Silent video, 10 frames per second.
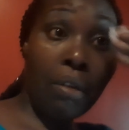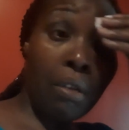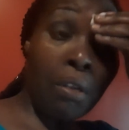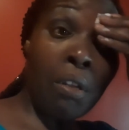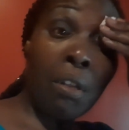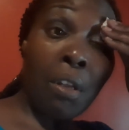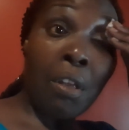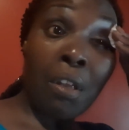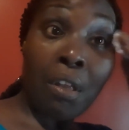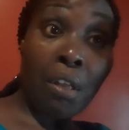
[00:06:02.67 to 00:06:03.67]

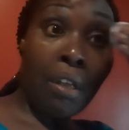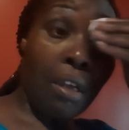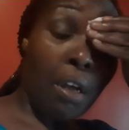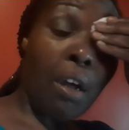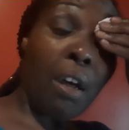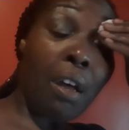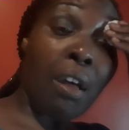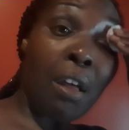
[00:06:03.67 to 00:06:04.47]
[no speech]